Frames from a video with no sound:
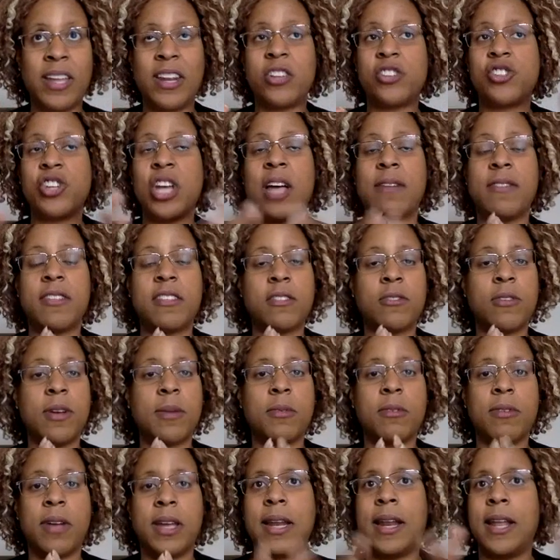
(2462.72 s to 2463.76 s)
at
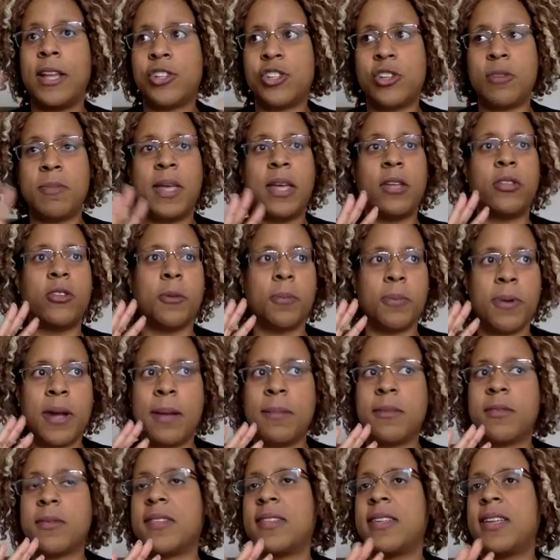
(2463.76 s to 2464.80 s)
JavaScript, great at HTML, no
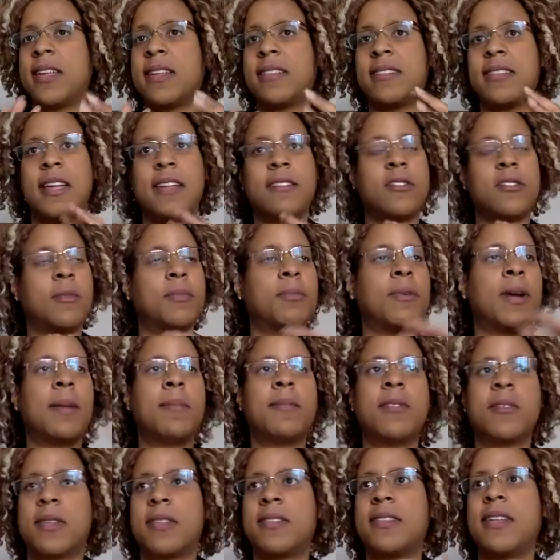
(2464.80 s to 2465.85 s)
problems with CSS, no
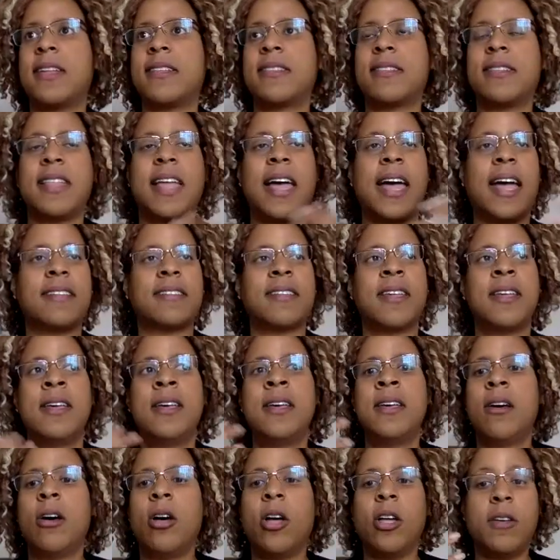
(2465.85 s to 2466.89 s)
problems with CSS,
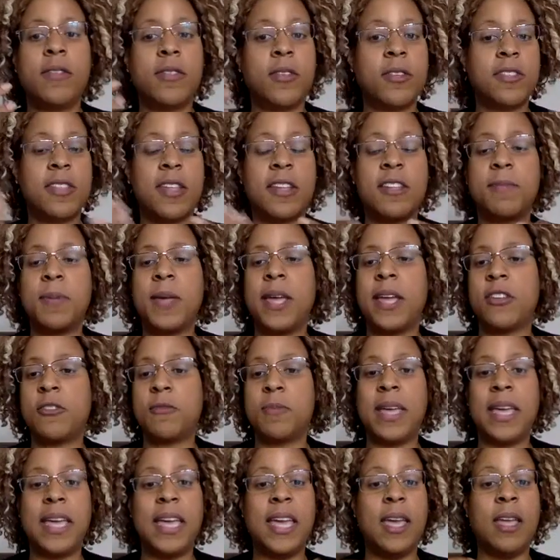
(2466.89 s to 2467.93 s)
all of those things,
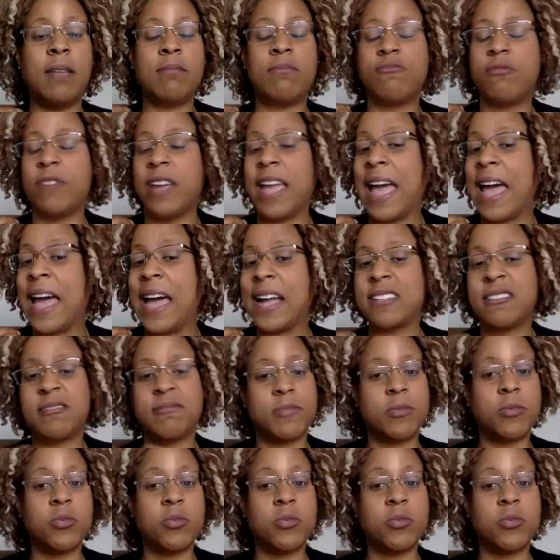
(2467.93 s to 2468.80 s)
PHP, React.